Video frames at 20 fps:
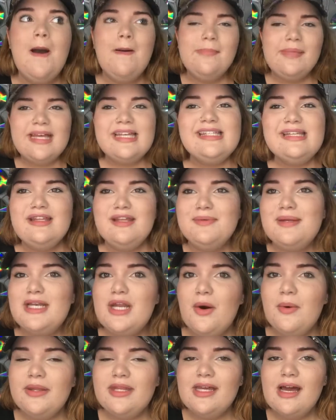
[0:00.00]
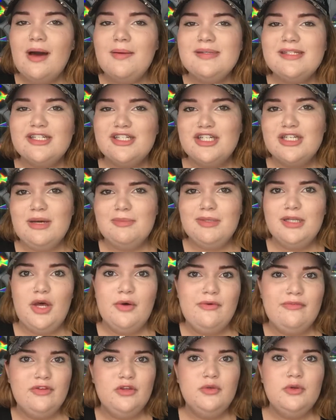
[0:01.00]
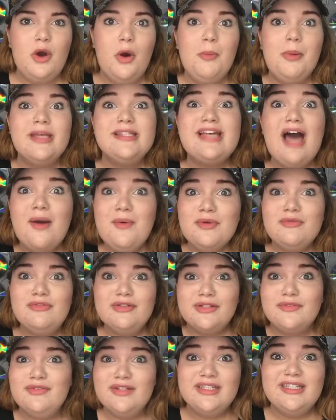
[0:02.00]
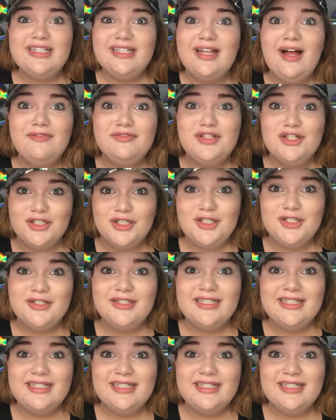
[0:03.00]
Please let me know in the comment section down below if you know, because I would really, really love to learn.